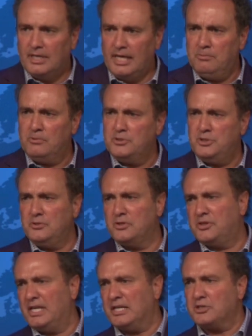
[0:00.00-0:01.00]
He wants you
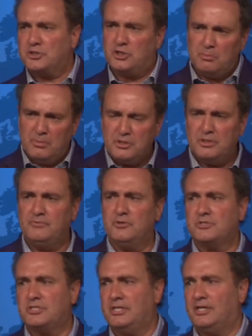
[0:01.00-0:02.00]
to think so much of
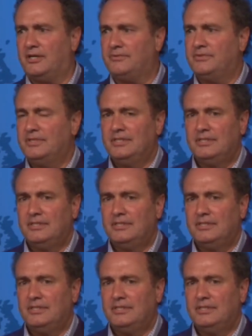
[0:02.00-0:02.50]
yourself